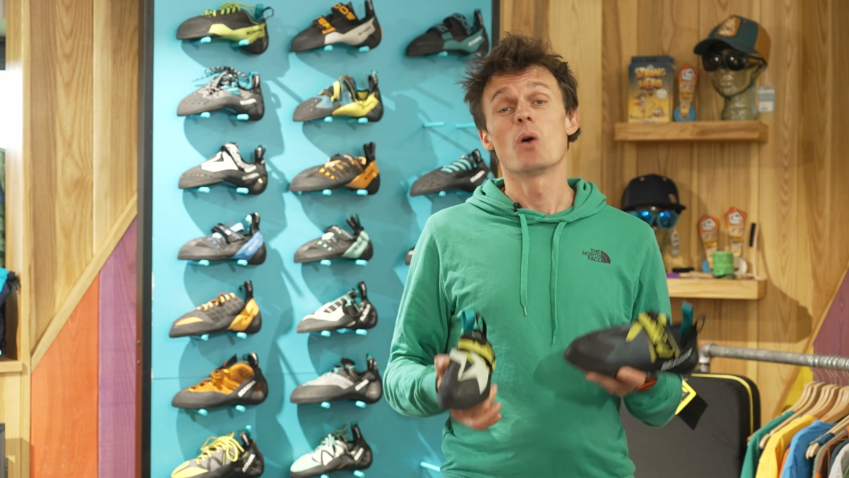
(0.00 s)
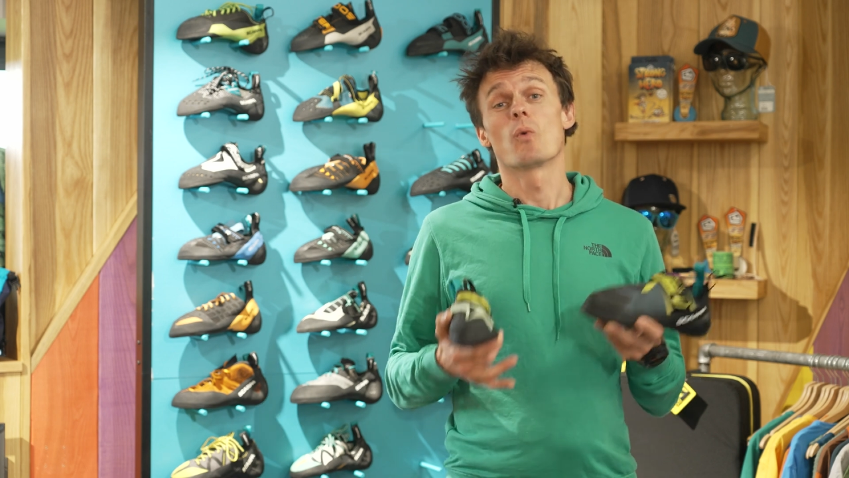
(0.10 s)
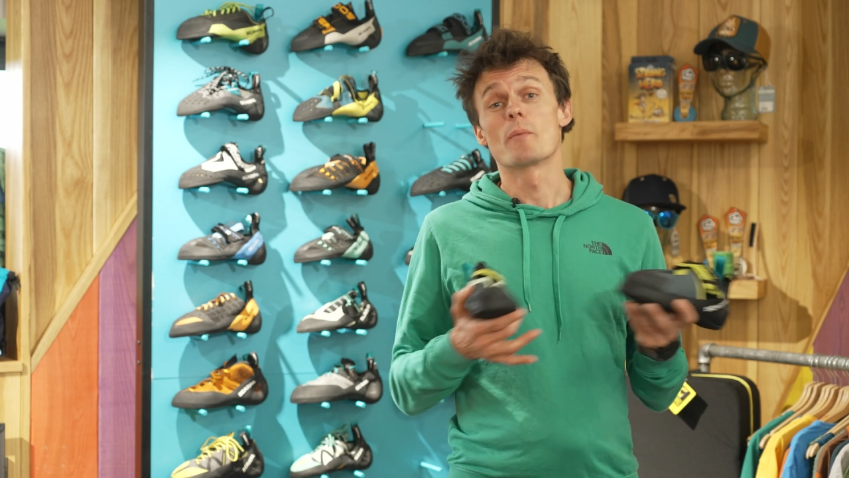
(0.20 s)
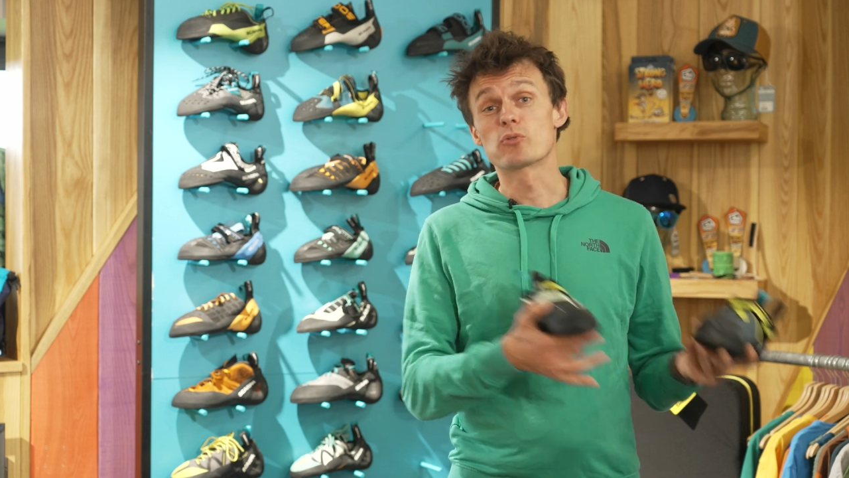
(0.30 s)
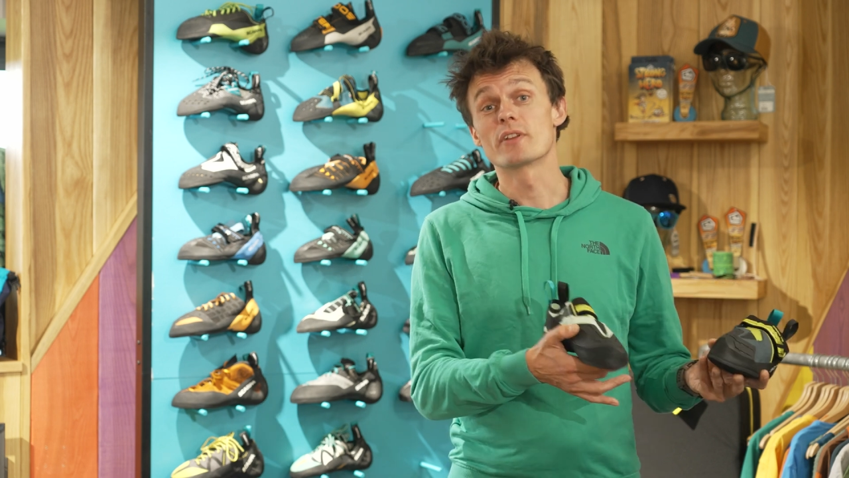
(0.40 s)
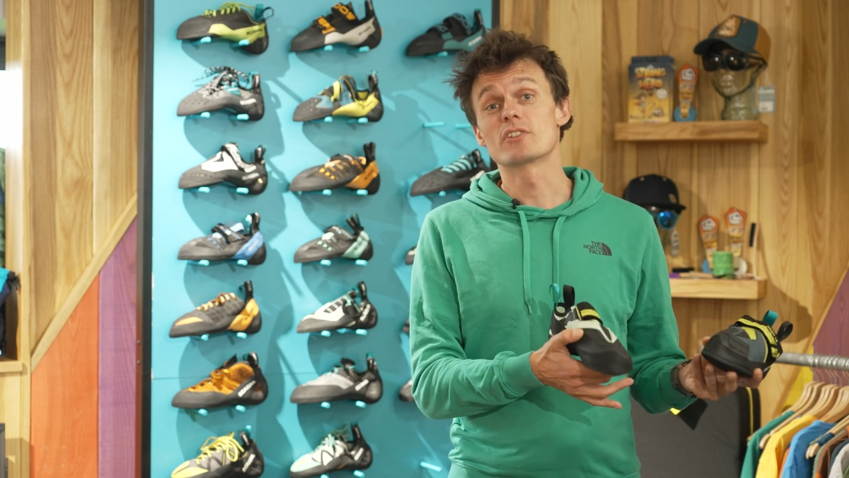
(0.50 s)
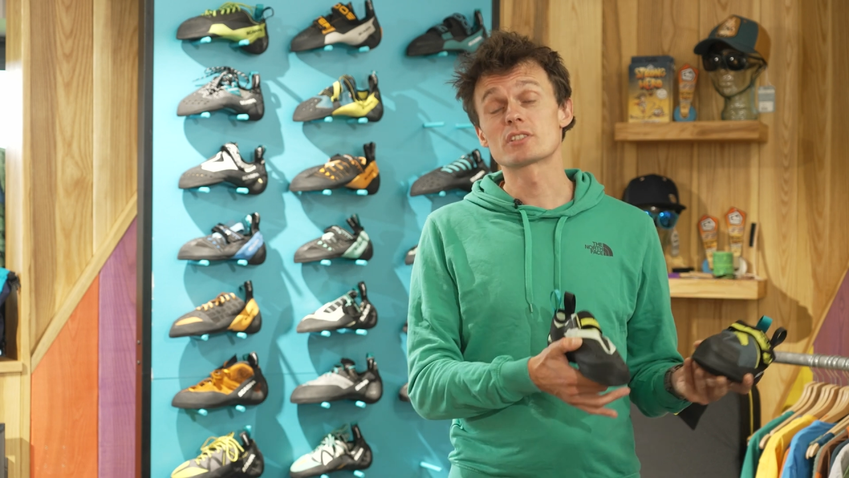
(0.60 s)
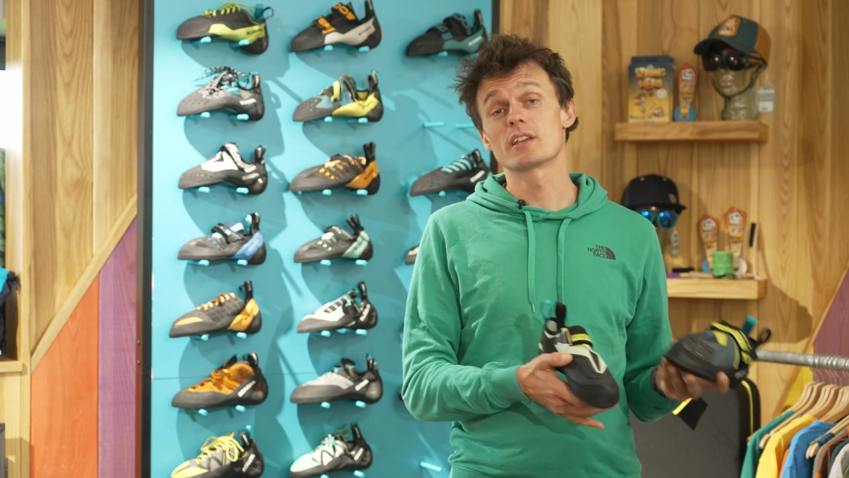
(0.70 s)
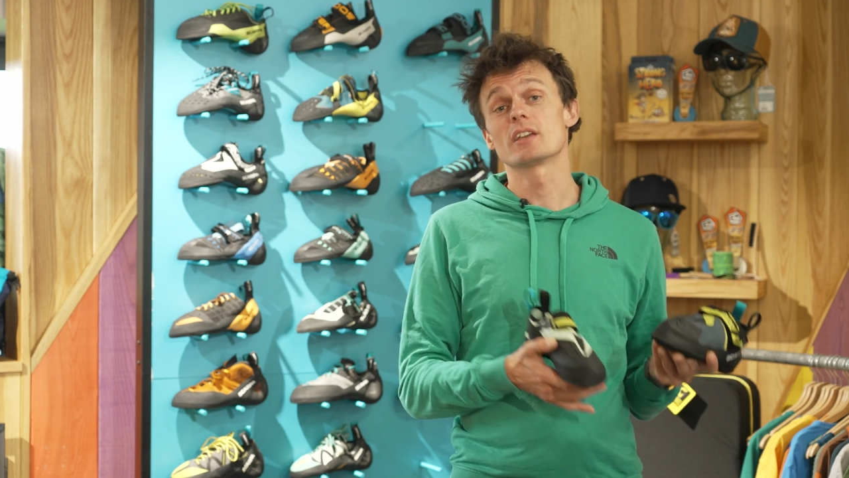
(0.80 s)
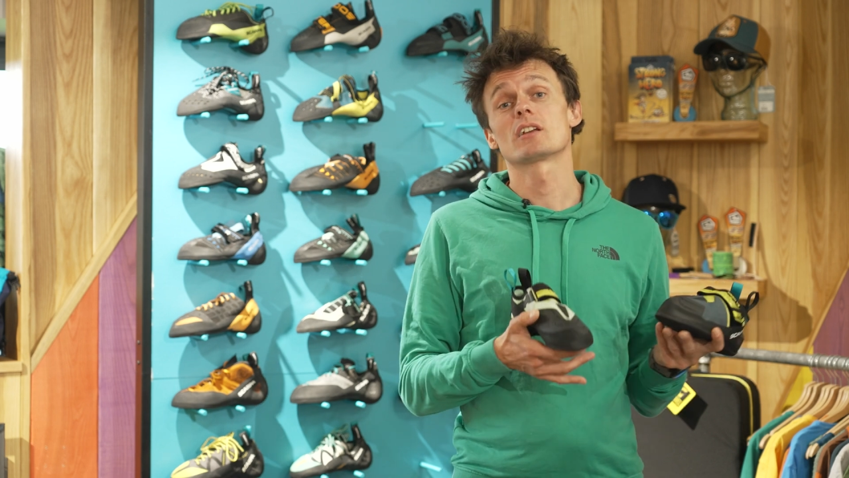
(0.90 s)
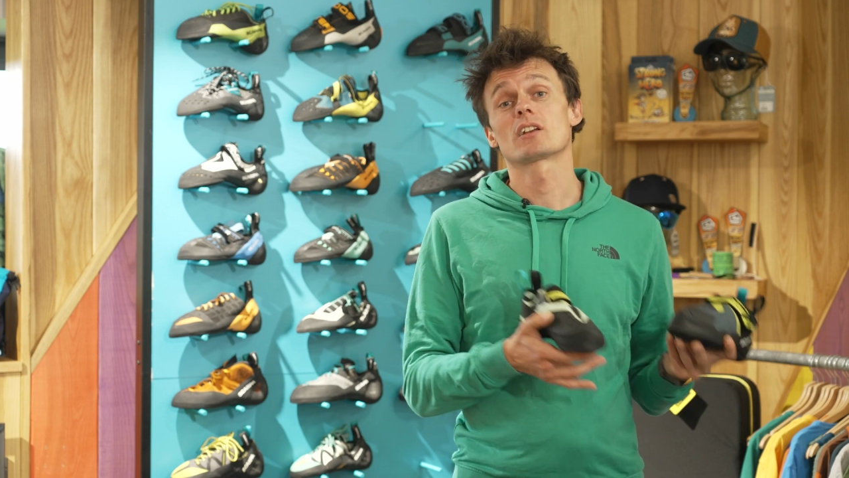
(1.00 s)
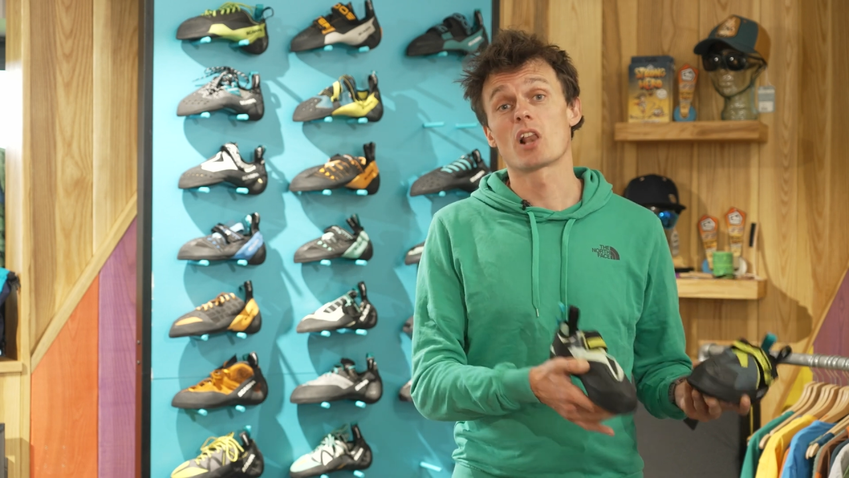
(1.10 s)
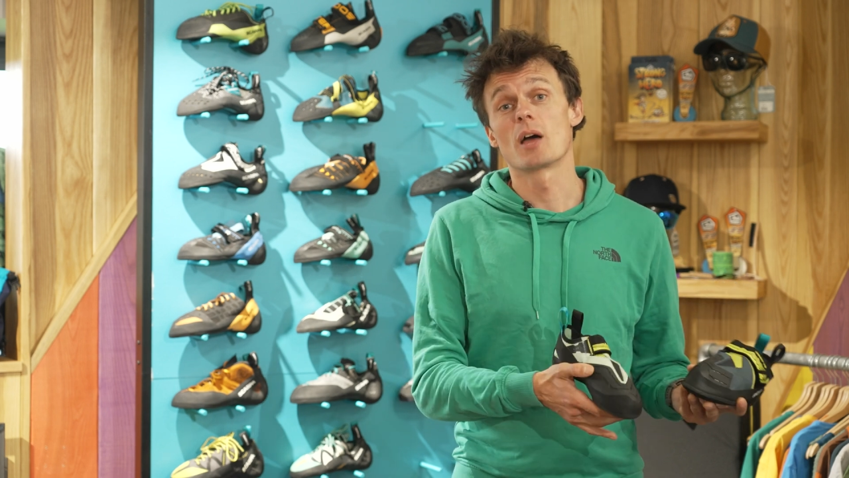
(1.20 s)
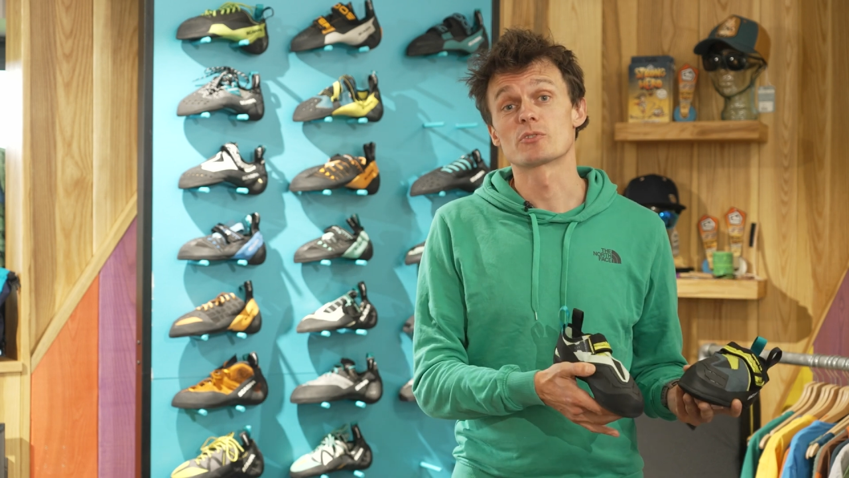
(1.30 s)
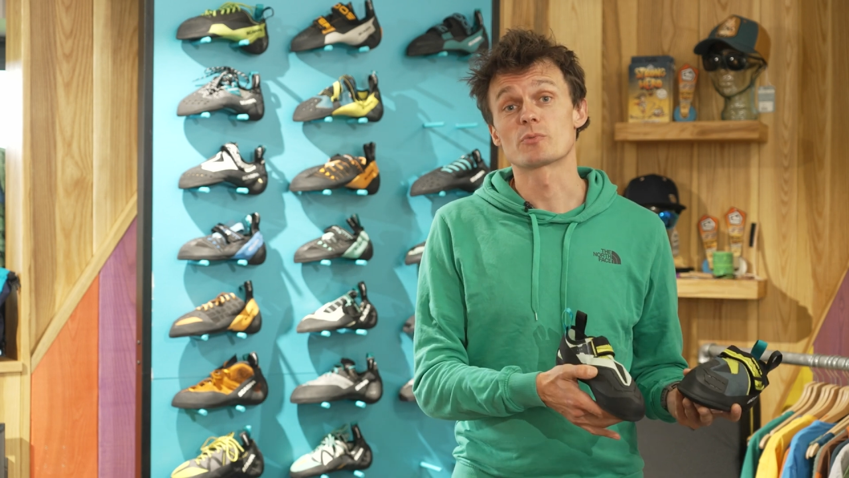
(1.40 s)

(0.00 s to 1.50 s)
where previously climbers